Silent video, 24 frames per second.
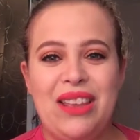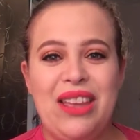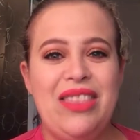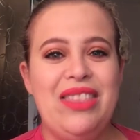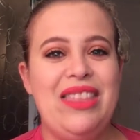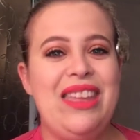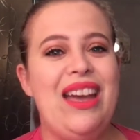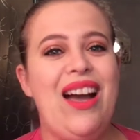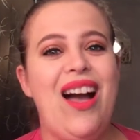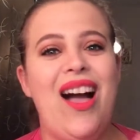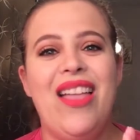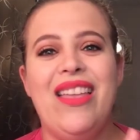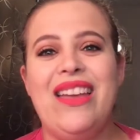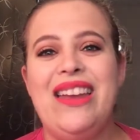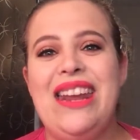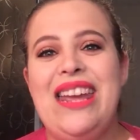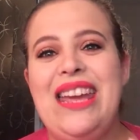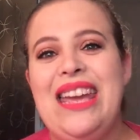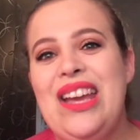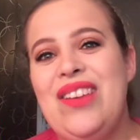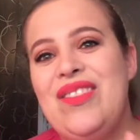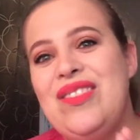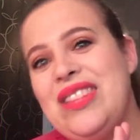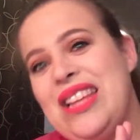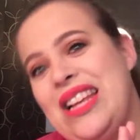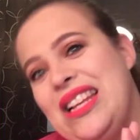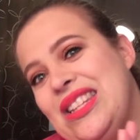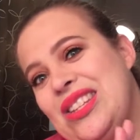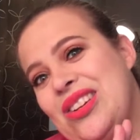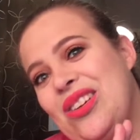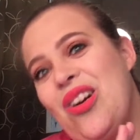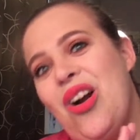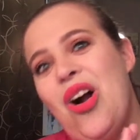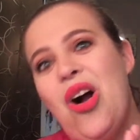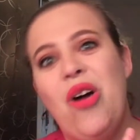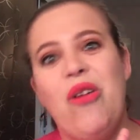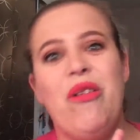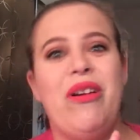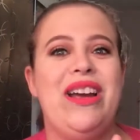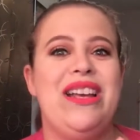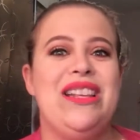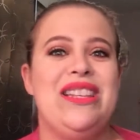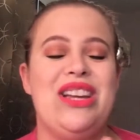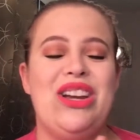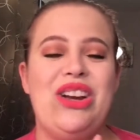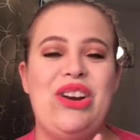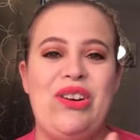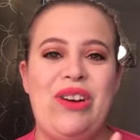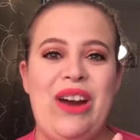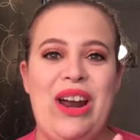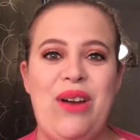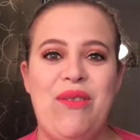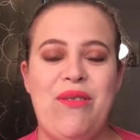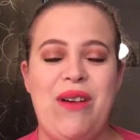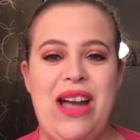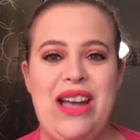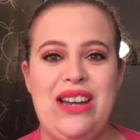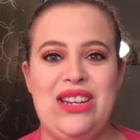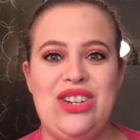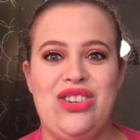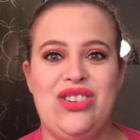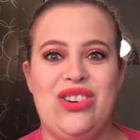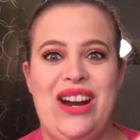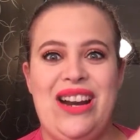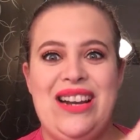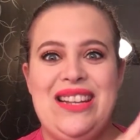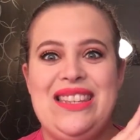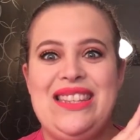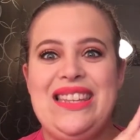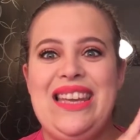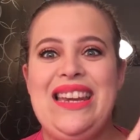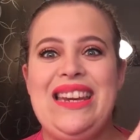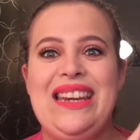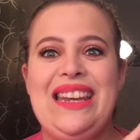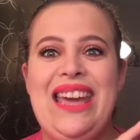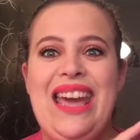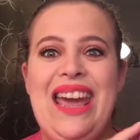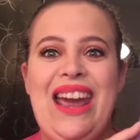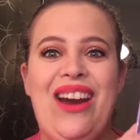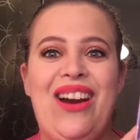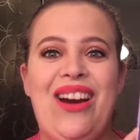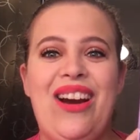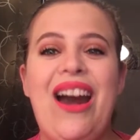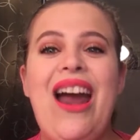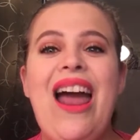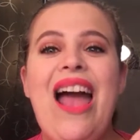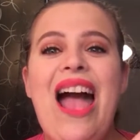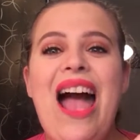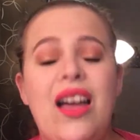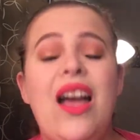the holiday gift sets are always a great way to try skincare.